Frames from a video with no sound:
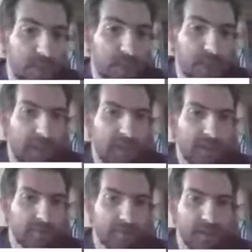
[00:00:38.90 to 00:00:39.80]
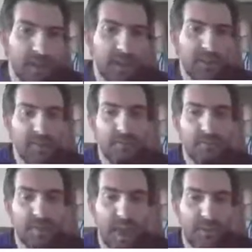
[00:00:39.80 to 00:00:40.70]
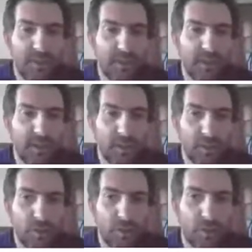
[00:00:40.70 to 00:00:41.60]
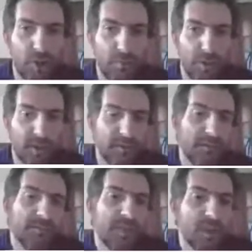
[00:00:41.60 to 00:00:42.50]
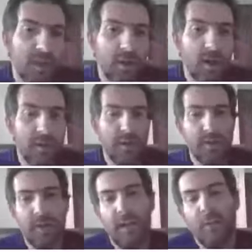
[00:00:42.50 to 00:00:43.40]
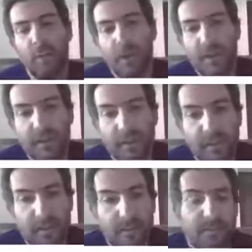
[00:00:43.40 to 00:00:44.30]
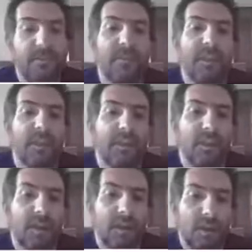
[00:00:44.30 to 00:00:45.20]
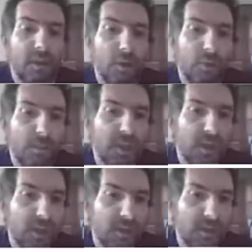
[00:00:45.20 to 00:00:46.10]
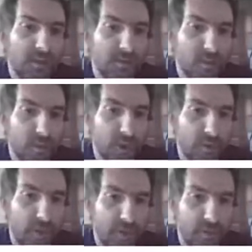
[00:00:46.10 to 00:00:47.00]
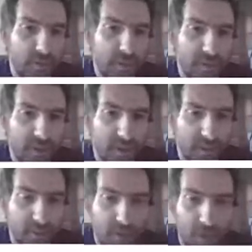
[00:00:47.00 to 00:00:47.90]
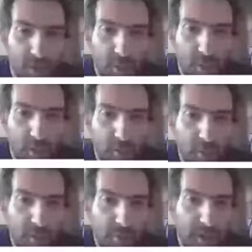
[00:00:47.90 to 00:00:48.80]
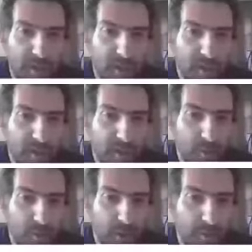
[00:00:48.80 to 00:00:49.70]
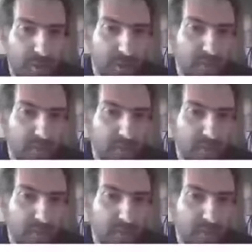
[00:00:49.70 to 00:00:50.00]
And it's definitely too complex. On the other hand, what isn't? Humor me as throughout the rest of the presentation I will hopefully make it clear what I mean.